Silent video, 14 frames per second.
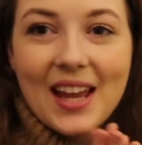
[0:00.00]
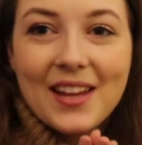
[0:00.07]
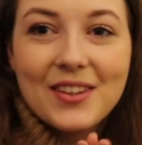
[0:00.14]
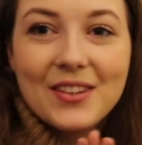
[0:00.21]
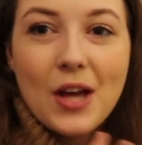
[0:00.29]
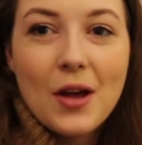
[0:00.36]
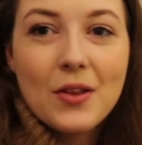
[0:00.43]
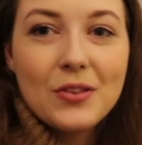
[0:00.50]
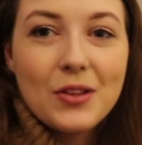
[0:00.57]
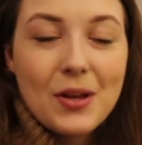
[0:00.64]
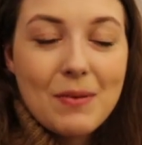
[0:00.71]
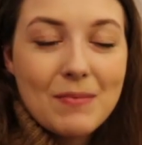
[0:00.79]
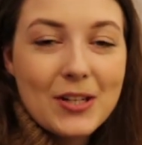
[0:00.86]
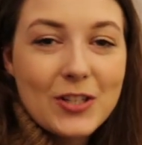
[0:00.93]
And
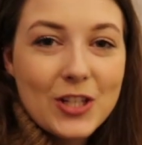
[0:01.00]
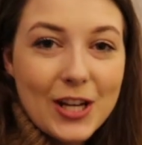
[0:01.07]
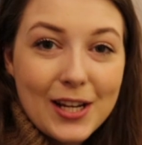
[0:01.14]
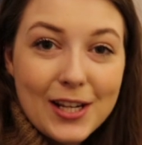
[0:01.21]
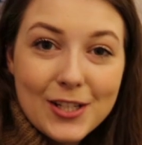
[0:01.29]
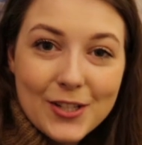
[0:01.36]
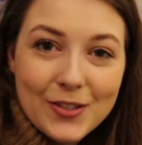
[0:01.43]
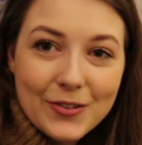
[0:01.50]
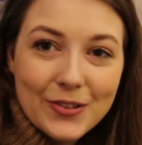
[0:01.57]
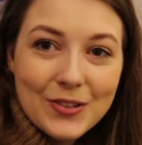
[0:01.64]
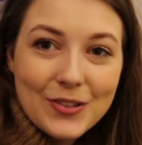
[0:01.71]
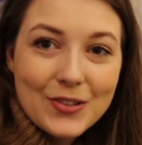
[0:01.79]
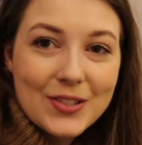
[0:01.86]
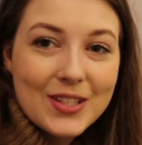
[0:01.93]
them cheese
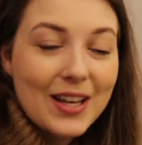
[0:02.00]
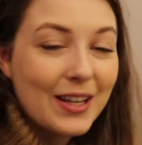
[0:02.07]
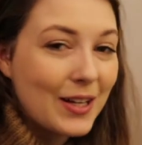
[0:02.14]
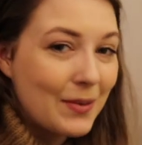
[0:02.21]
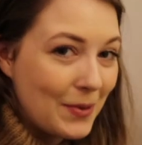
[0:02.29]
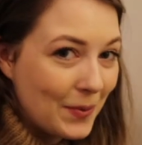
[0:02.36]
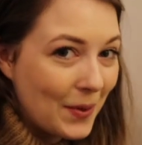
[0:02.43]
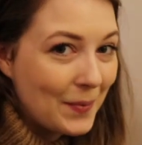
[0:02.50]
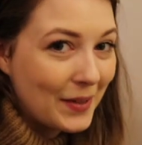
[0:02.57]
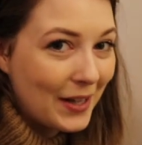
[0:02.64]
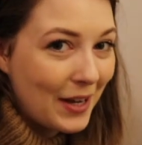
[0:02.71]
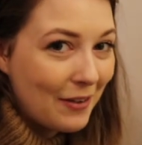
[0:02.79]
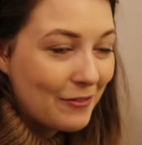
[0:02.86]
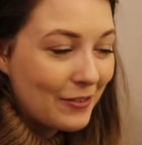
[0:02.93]
straws are going to be what I'm
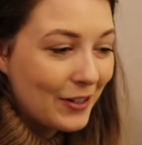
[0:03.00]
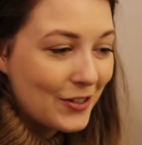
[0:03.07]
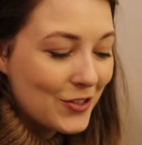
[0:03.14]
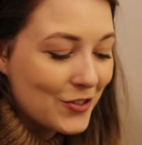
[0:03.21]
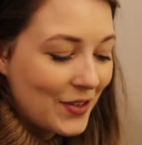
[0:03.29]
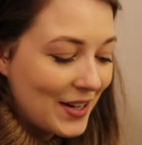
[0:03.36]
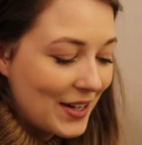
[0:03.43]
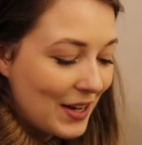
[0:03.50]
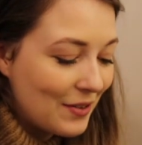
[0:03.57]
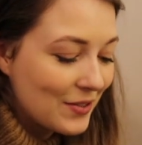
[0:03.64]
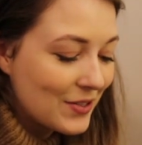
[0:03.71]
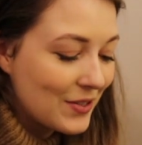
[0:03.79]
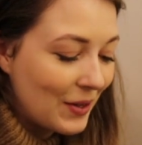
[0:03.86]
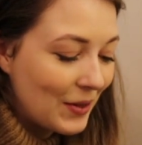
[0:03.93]
going to have for lunch right
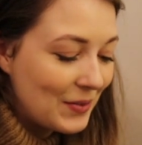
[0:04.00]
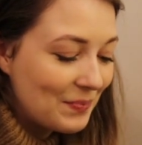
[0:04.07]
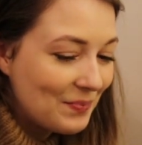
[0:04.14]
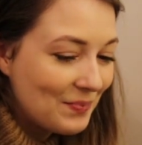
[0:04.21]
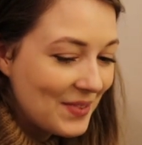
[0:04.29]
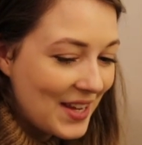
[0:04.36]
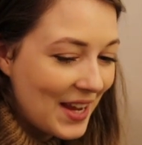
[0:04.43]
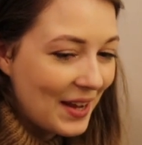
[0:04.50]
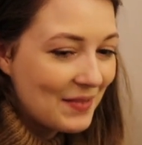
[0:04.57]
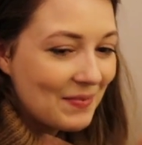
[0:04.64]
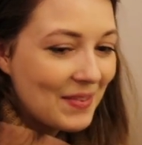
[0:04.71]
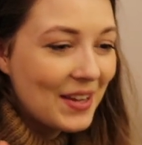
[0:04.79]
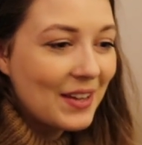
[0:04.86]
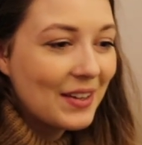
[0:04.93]
now. So, yeah.
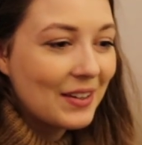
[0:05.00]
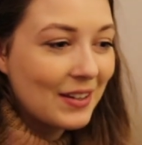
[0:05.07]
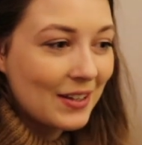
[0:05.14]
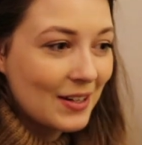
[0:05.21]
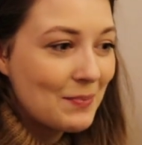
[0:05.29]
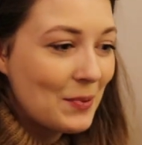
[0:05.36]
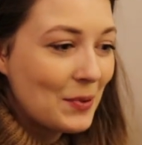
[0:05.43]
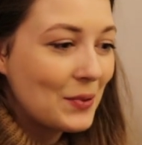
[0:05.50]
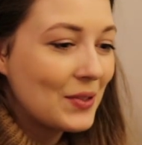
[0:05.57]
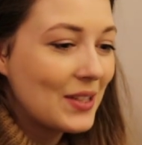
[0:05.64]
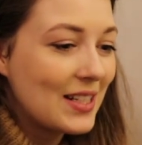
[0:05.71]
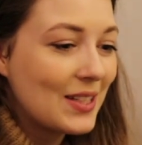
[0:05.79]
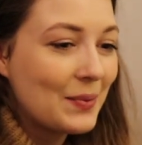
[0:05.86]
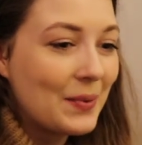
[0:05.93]
Going to put all
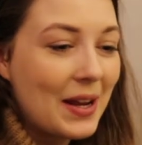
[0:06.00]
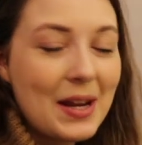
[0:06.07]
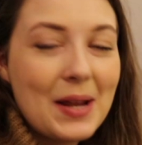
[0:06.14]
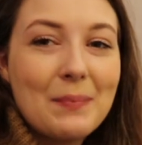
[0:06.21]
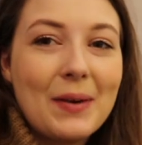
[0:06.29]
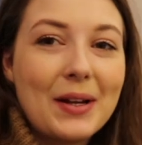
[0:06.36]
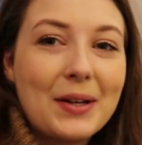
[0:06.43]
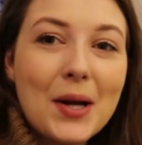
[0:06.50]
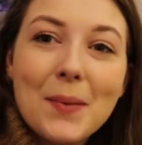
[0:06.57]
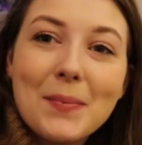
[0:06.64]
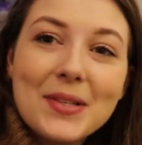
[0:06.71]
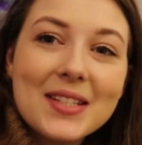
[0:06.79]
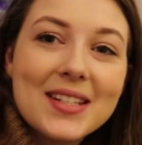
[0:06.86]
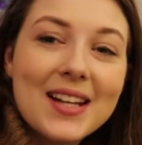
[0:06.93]
this away in my
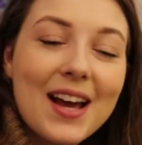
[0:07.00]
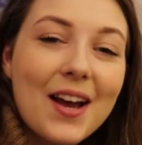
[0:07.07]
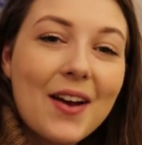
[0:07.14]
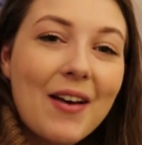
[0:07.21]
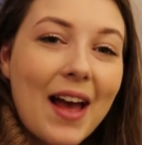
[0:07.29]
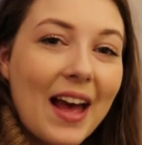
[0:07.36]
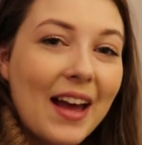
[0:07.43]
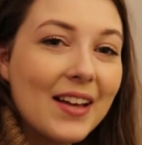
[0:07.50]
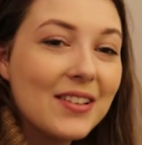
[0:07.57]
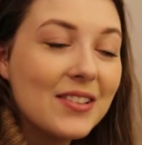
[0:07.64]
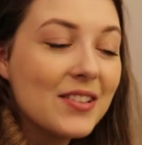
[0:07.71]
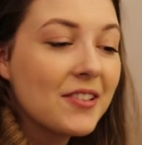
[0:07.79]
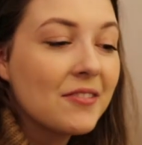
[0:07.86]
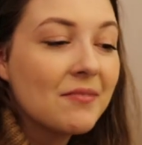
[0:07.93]
cupboards now.
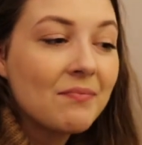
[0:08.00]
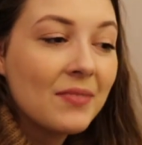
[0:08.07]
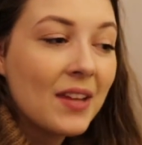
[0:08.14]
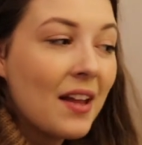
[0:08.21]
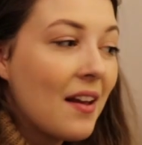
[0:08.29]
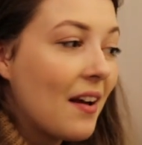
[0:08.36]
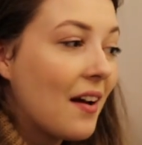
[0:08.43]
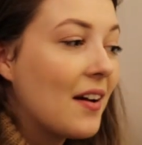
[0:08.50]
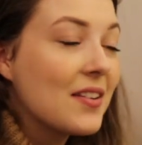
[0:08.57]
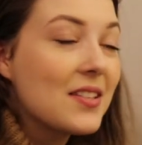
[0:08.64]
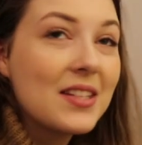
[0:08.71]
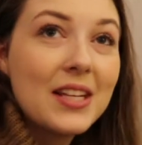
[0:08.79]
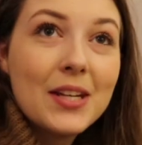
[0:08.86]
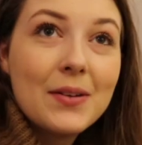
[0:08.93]
And I'll
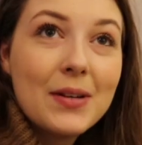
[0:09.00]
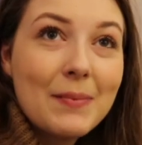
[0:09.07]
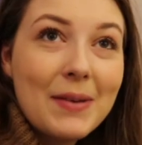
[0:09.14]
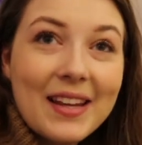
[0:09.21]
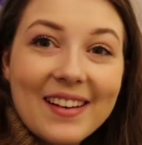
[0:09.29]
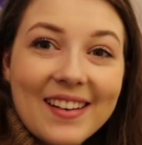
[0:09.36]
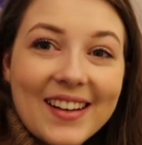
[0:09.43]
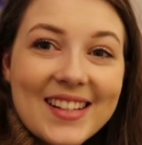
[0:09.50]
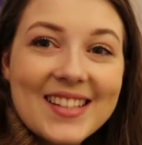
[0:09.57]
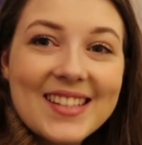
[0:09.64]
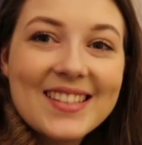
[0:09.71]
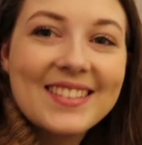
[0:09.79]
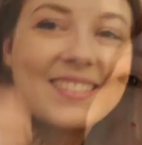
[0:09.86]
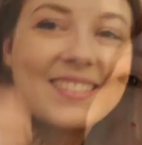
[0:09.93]
see you in a bit, guys.